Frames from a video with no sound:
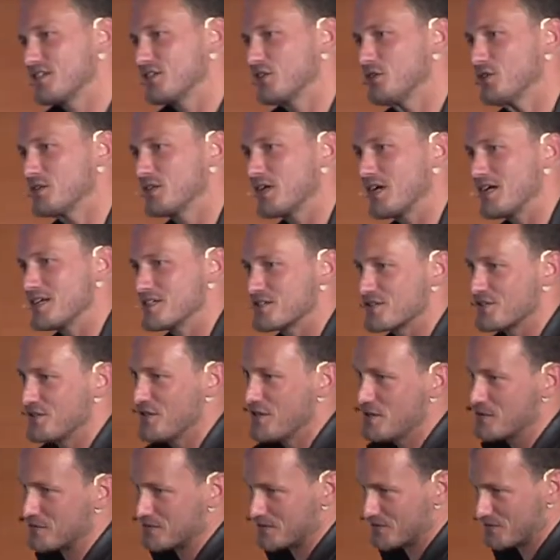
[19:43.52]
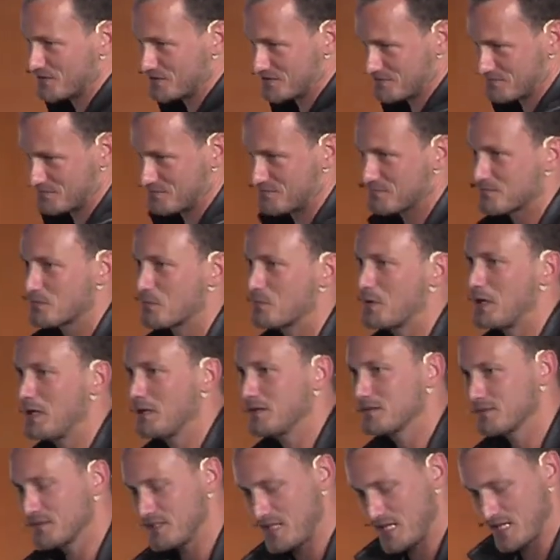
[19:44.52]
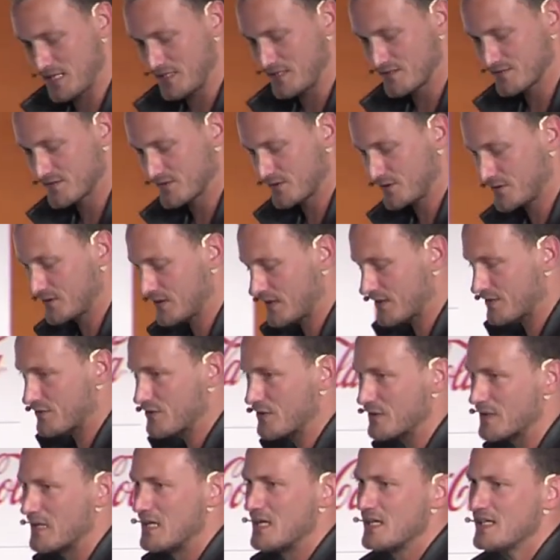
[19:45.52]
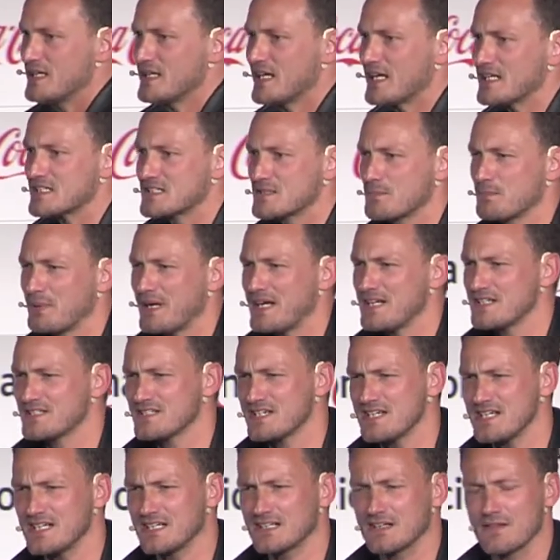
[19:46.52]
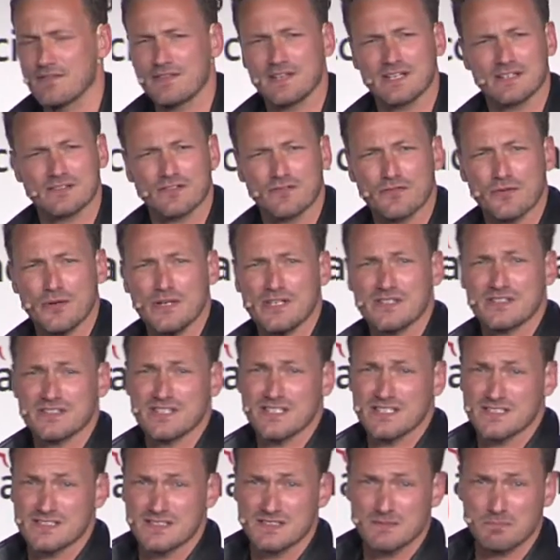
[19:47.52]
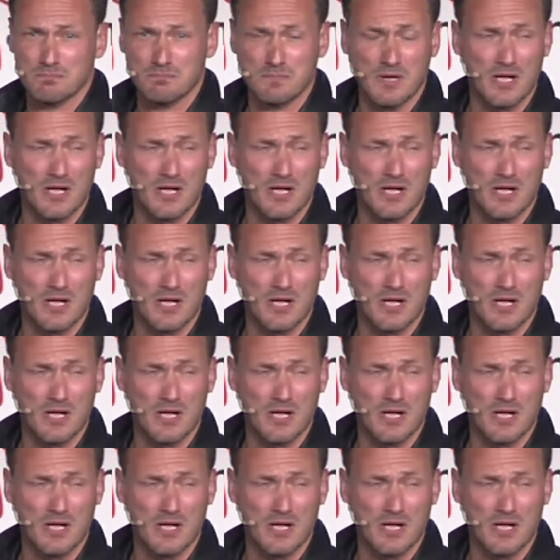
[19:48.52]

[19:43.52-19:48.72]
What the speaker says: a good guy to know. He's a good guy to know. He gets a paycheck, I think it's 36